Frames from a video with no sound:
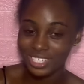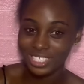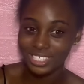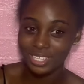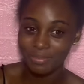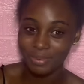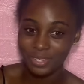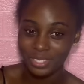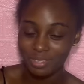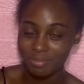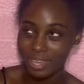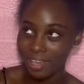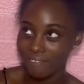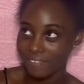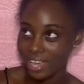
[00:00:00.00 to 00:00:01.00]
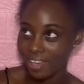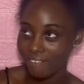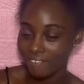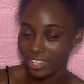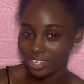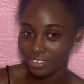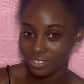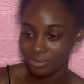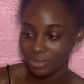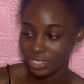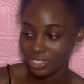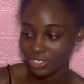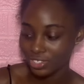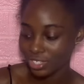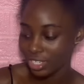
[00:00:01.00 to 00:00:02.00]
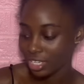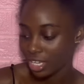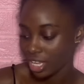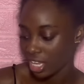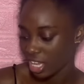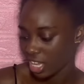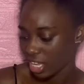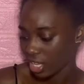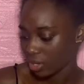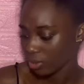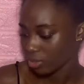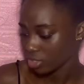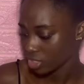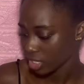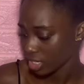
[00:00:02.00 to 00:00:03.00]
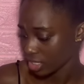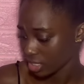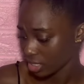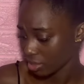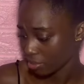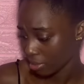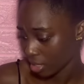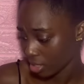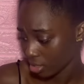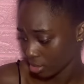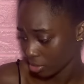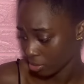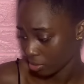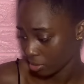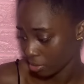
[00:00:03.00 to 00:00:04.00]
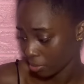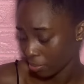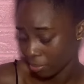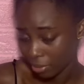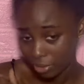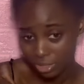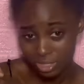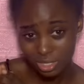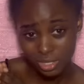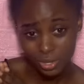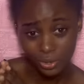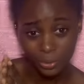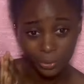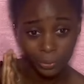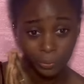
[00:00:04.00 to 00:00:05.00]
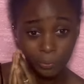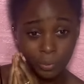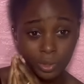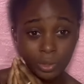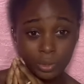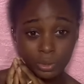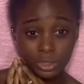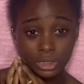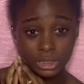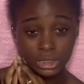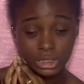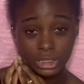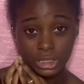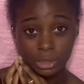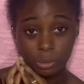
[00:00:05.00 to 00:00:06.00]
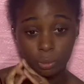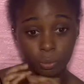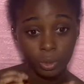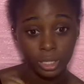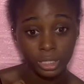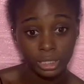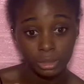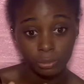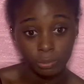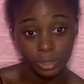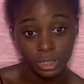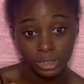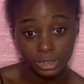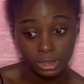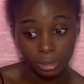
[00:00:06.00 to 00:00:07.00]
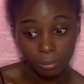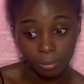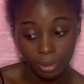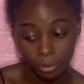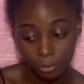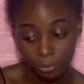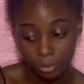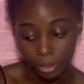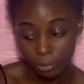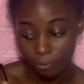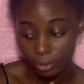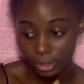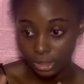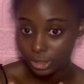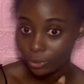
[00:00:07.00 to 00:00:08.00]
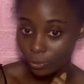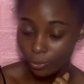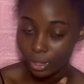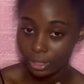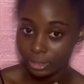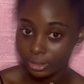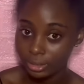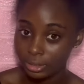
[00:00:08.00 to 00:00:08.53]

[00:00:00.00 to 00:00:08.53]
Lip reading: It's supposed to be a 5 feet Christmas tree. It looks short in the box door, but we're gonna see what it's about and what it's on.